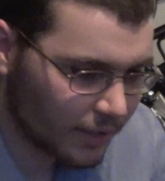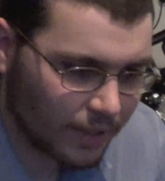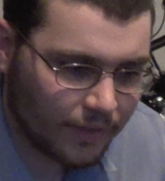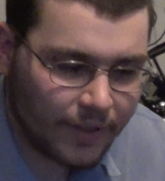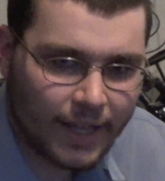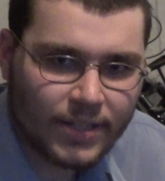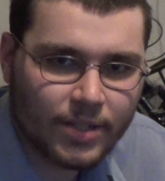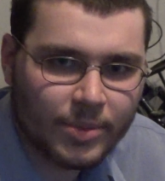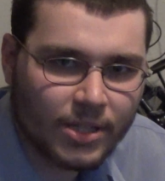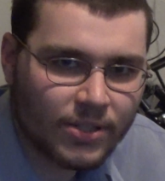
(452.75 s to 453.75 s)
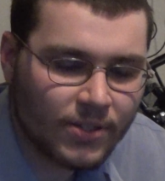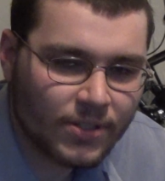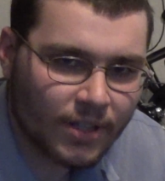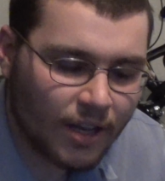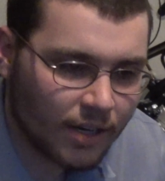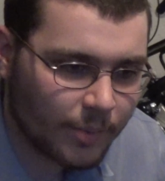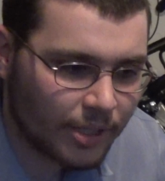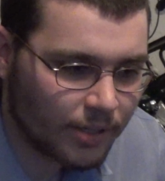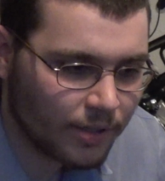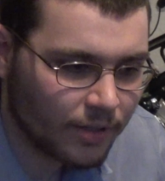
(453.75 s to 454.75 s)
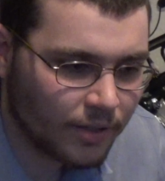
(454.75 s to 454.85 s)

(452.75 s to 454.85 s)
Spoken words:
advanced subsistence economy.